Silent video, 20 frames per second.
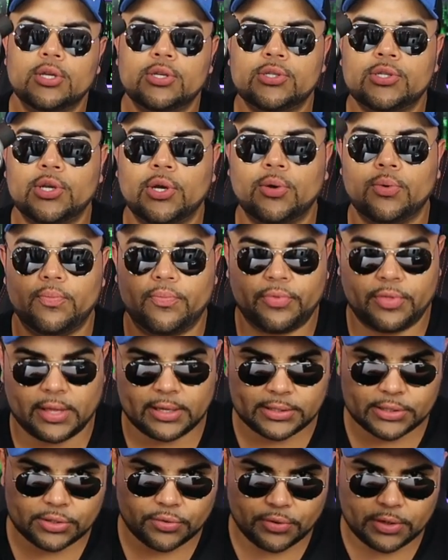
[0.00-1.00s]
So
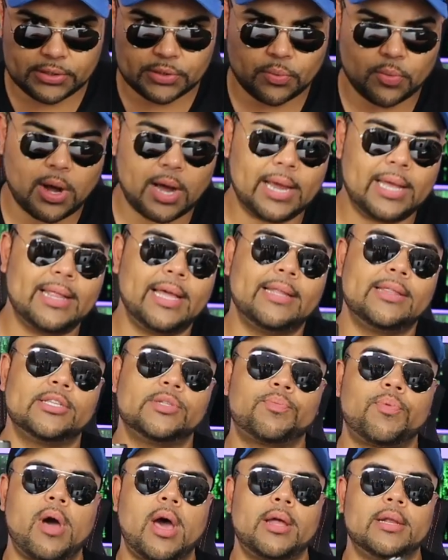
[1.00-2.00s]
this is the reason why I like
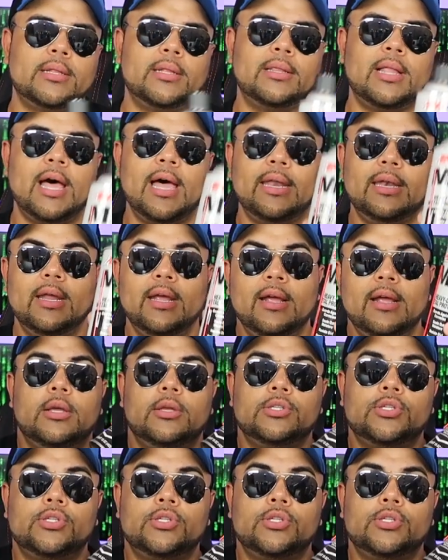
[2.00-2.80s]
this product a lot.